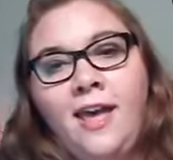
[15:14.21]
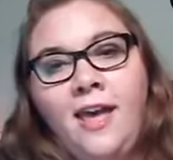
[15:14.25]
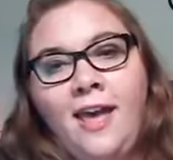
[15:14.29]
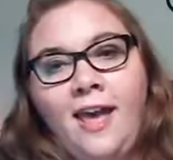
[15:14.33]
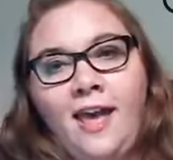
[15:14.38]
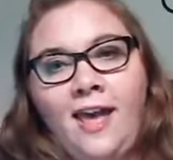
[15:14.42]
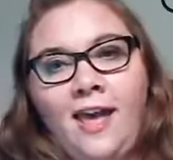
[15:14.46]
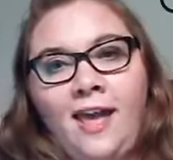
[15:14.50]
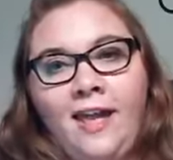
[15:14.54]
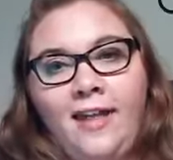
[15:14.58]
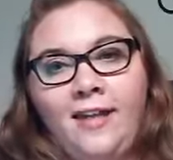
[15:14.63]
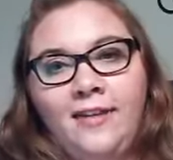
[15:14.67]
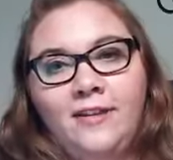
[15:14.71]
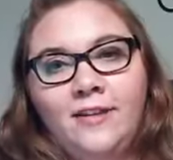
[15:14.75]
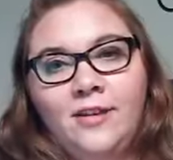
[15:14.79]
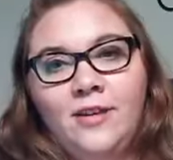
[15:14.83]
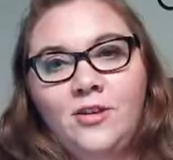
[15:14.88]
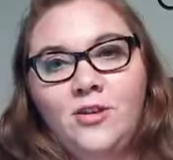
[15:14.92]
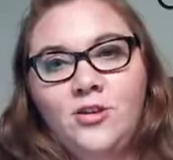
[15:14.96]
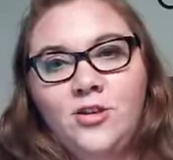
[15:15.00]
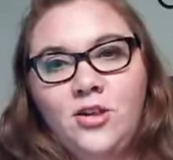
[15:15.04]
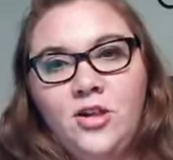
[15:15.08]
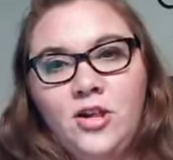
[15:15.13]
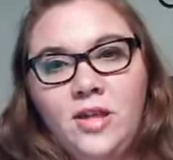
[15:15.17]
and
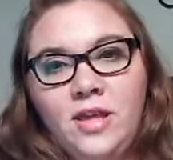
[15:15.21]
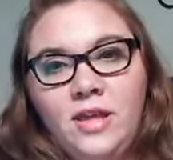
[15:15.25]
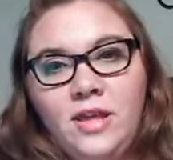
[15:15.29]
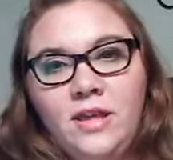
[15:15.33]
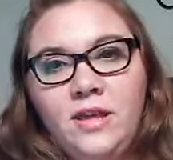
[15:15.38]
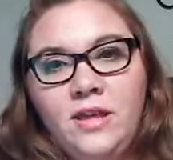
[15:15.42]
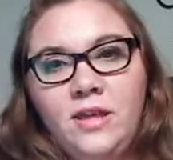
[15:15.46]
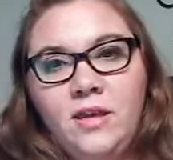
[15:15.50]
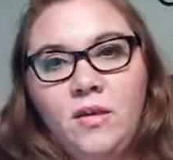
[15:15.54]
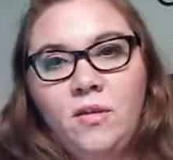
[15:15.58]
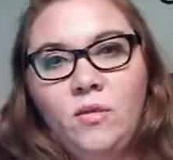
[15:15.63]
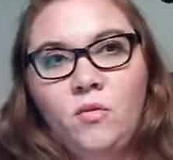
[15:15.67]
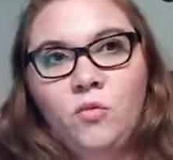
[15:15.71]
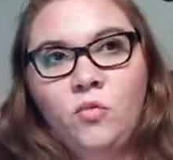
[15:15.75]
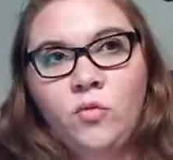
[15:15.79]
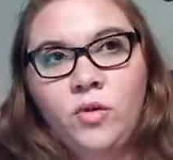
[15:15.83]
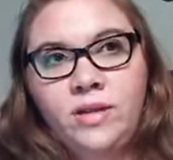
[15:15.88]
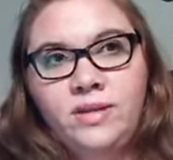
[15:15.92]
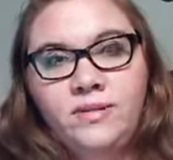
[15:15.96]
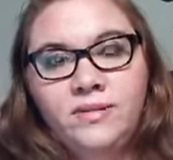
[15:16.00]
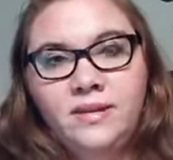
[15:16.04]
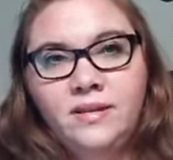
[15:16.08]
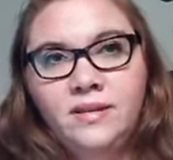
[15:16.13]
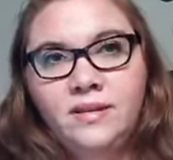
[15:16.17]
she
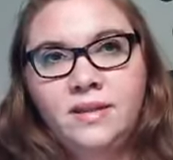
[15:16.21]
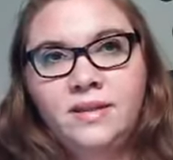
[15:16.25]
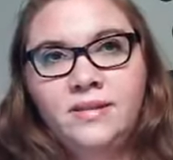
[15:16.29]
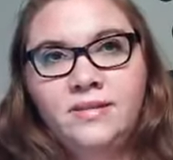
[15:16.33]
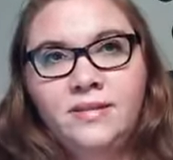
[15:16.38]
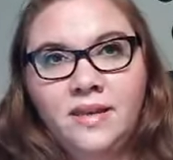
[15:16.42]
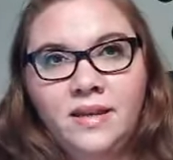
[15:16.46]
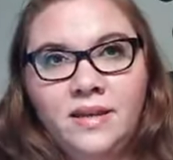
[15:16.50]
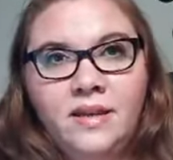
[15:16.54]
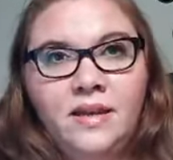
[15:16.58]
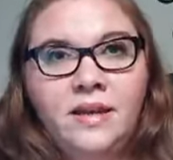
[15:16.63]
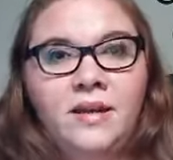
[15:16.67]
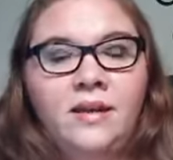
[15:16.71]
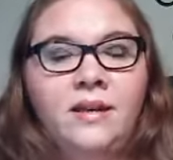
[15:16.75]
recently did